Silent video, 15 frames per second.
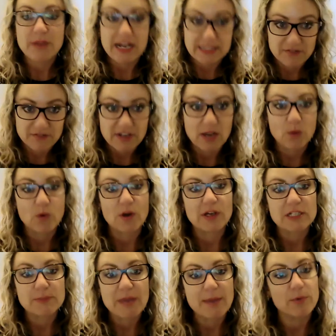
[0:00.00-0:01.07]
passive
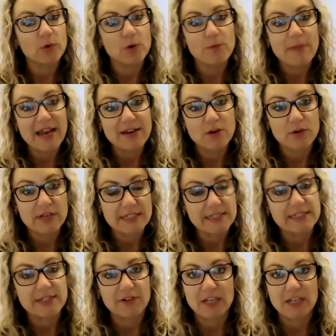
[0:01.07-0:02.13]
networks, people who may not
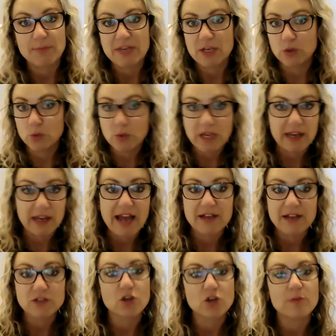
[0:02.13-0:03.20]
necessarily be looking
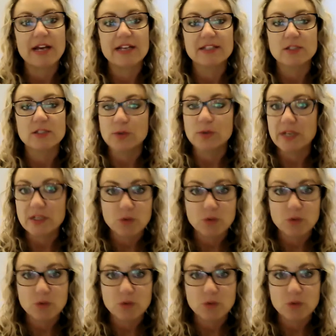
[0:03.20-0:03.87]
at job ads, looking to